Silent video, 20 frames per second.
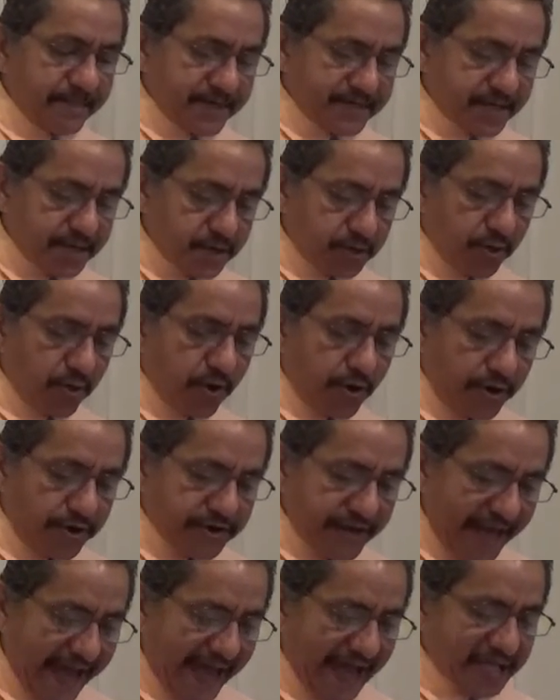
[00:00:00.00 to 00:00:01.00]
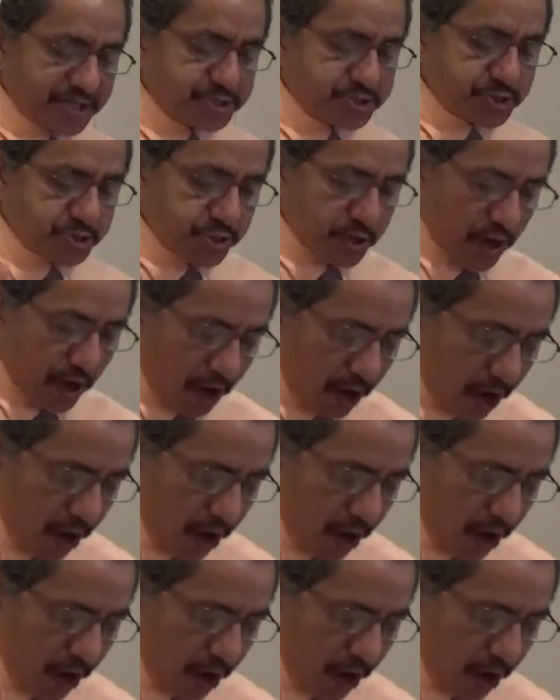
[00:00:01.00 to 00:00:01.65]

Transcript: May the Lord answer